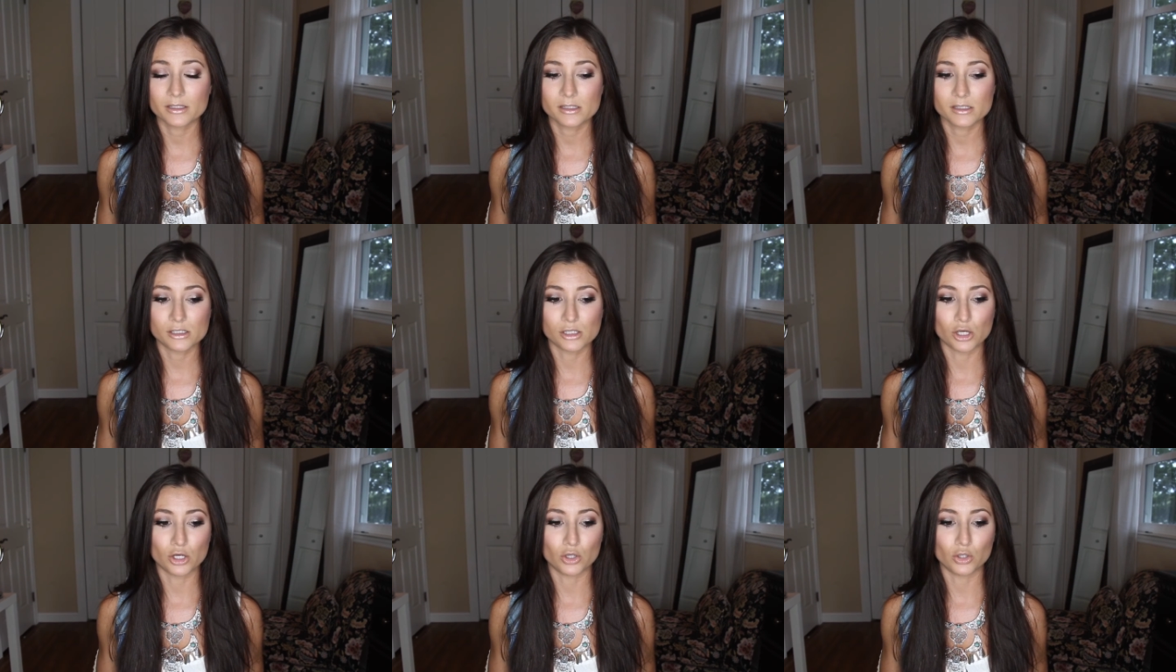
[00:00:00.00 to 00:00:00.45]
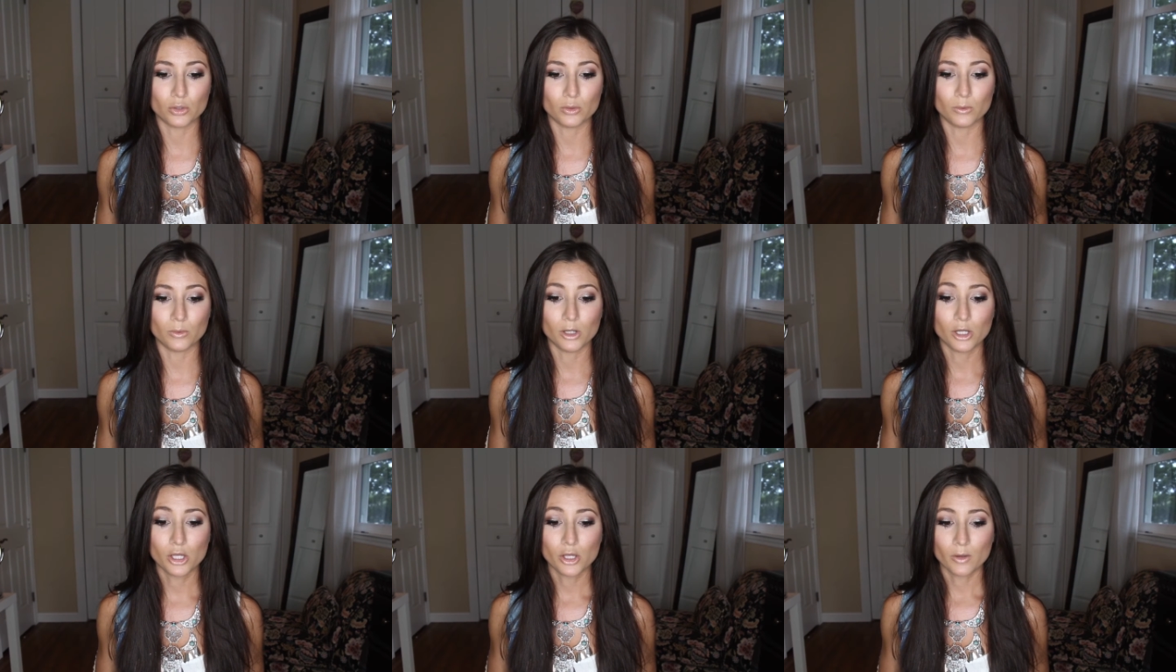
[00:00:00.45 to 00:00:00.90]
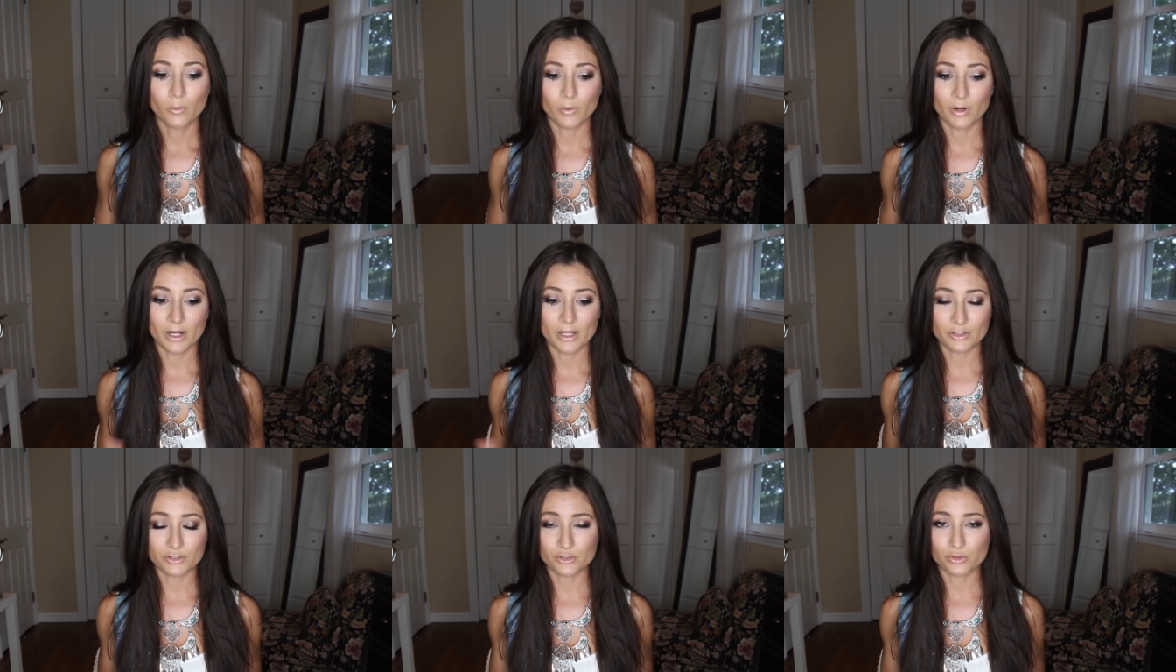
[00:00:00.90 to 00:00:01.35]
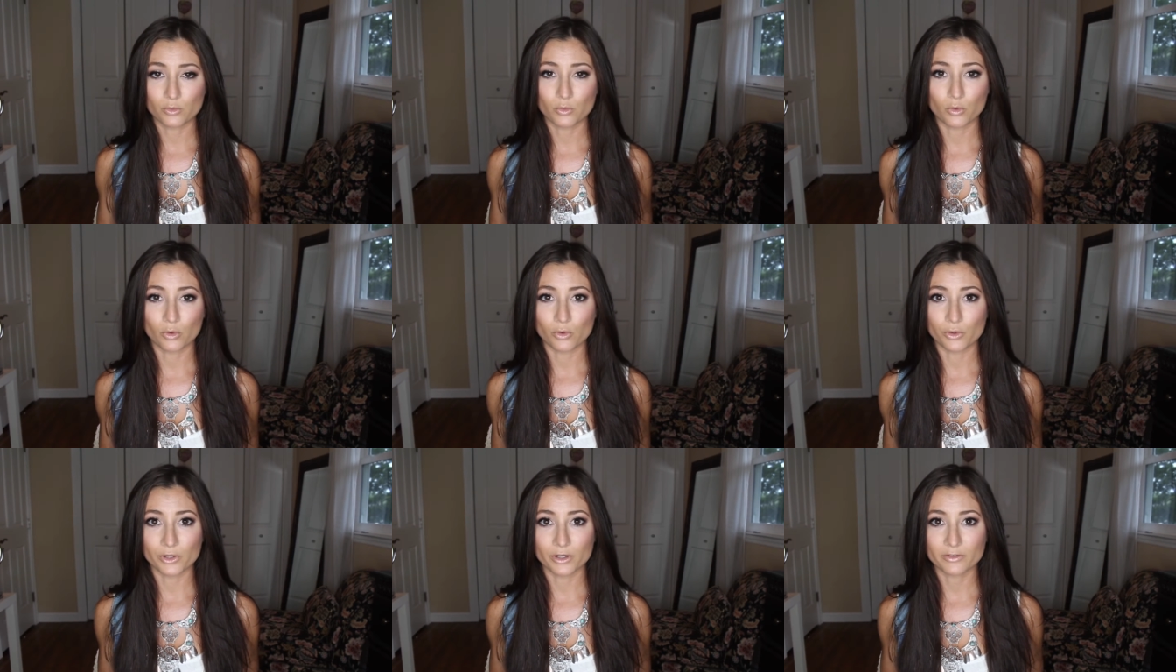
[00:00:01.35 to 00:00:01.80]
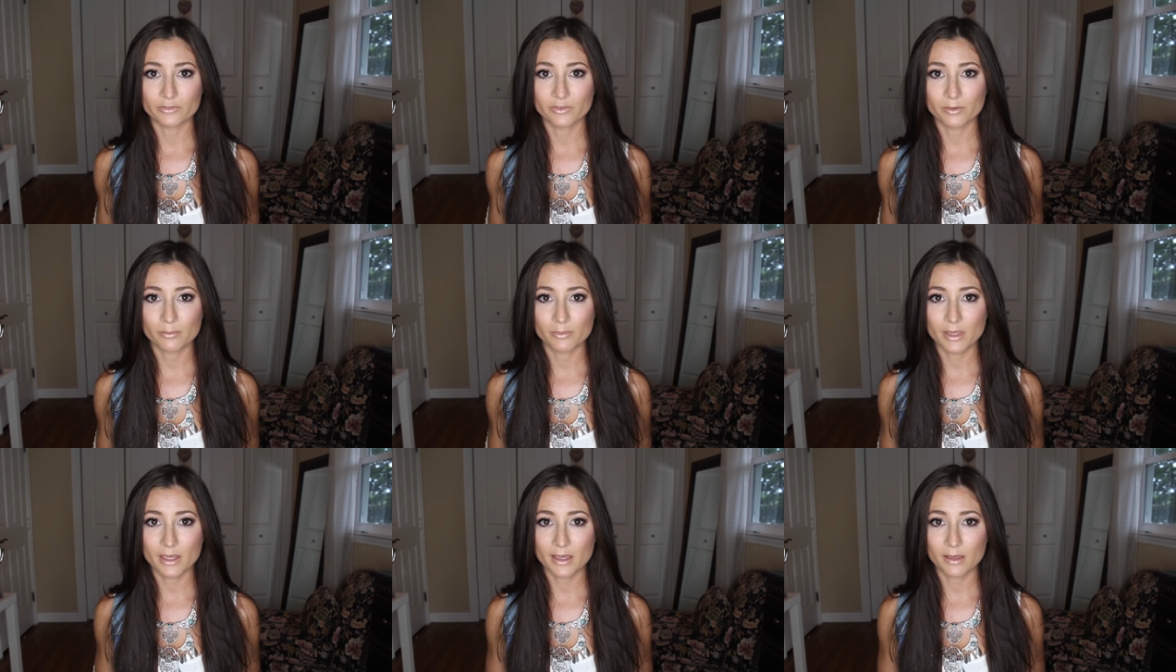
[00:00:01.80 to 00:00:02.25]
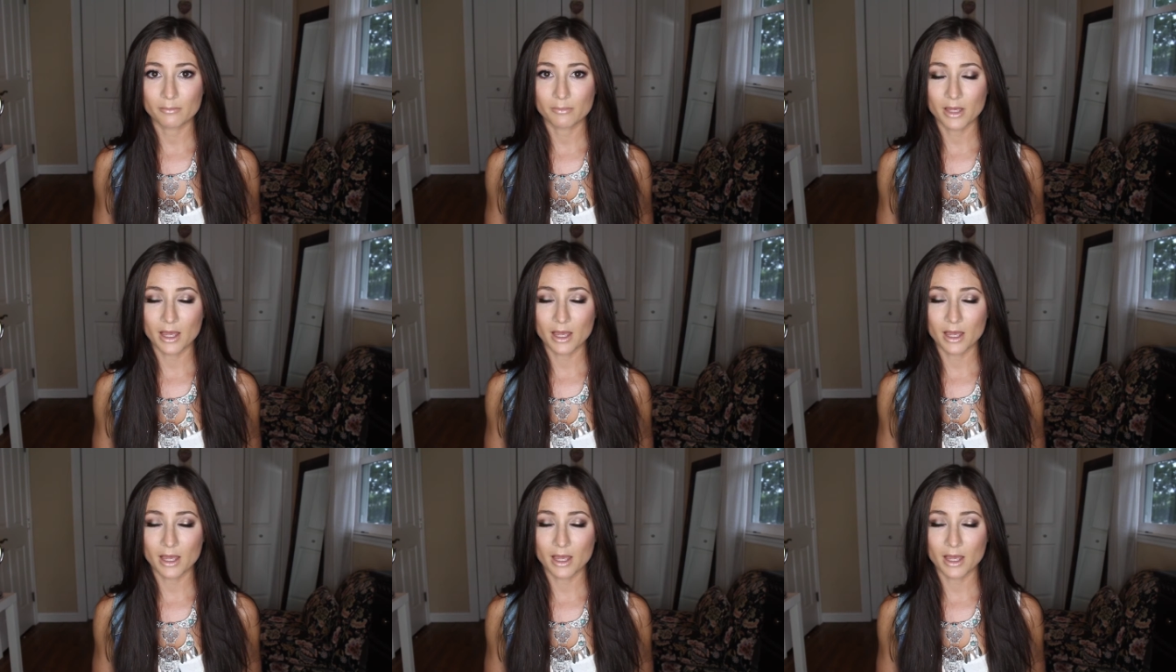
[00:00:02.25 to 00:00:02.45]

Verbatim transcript: so when I do order from them,